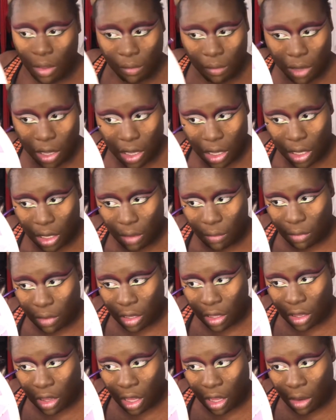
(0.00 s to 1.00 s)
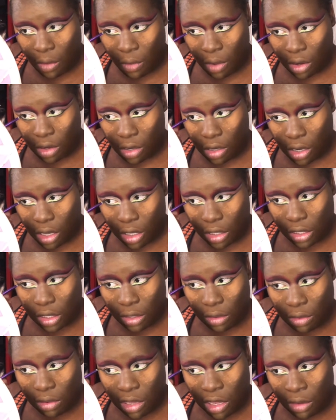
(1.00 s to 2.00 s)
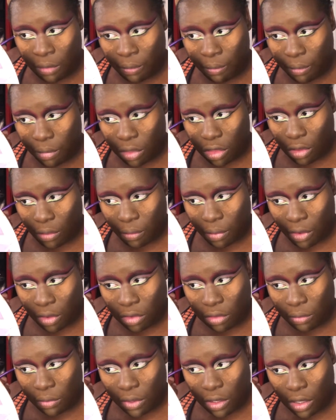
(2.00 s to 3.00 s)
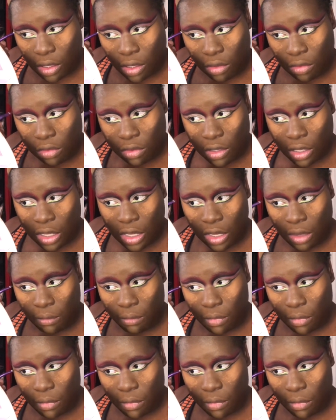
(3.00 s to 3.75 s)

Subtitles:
But anyways, I don't want it like it's supposed to be closed in,